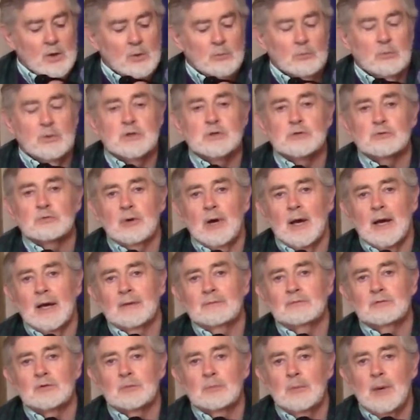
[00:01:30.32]
We
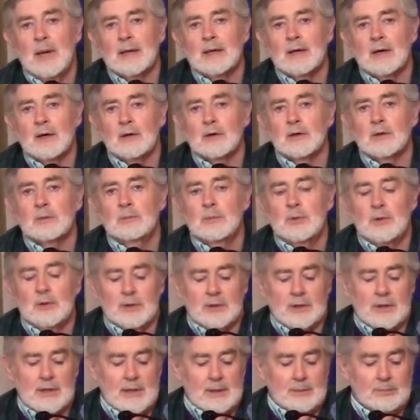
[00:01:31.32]
strive to make our
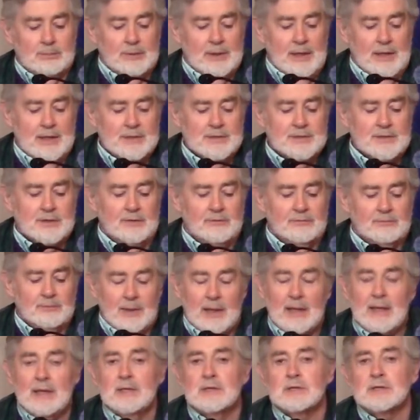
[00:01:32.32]
community a place of
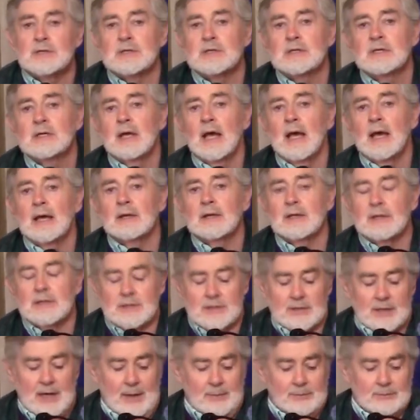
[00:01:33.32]
peace and
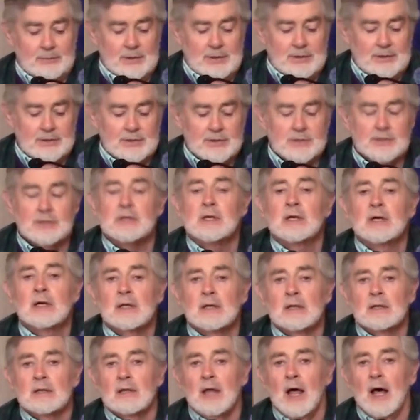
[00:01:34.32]
acceptance,
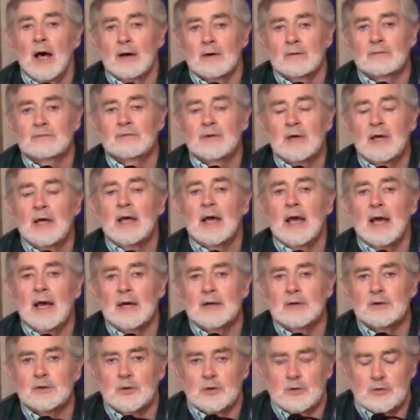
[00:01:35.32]
love
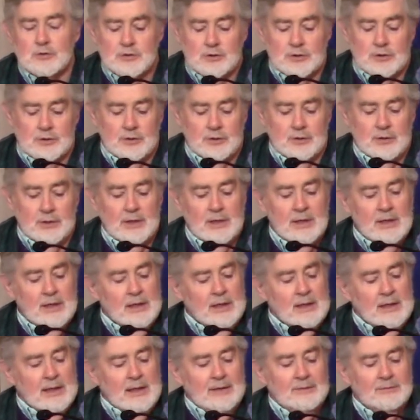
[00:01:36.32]
and nurture,
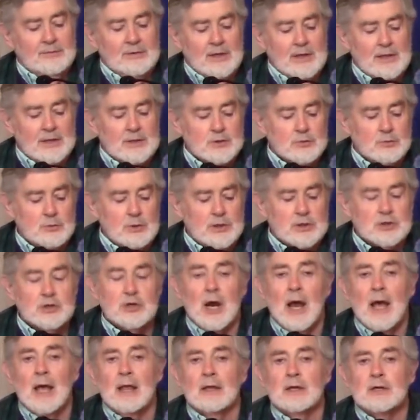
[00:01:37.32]
even as we
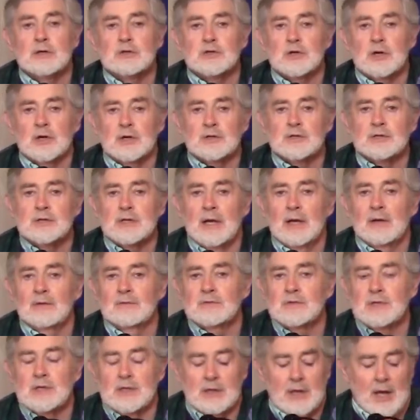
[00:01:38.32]
challenge ourselves
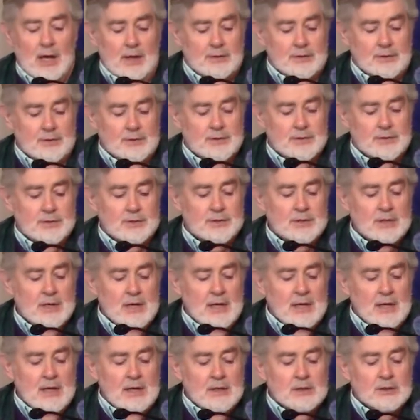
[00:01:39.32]
and others
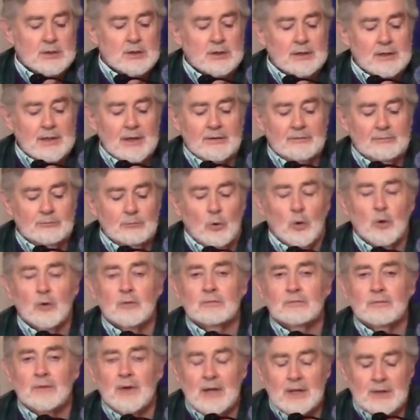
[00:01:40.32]
to live
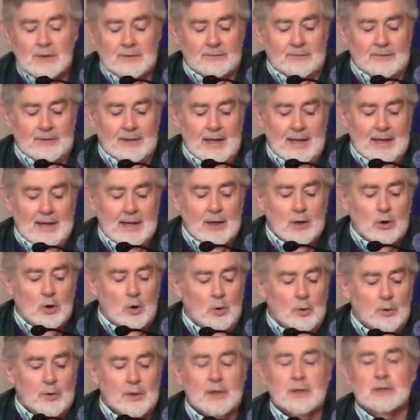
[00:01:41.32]
more faithfully
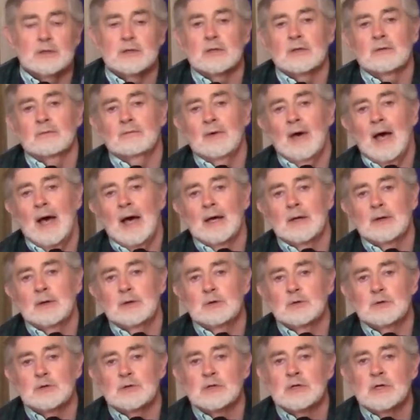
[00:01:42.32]
according to the
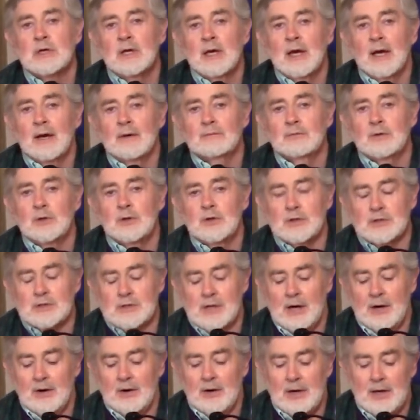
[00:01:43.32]
values of
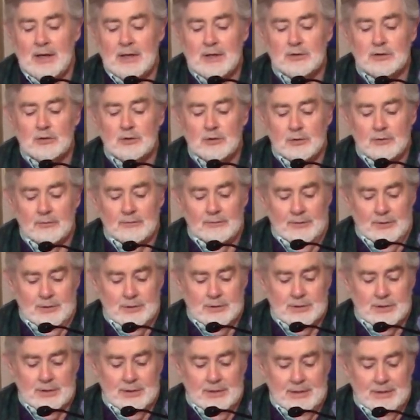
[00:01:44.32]
Unitarian
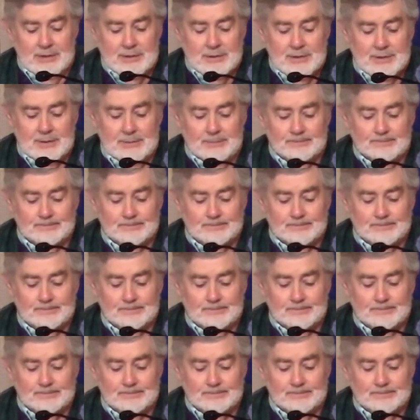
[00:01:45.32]
Universalism.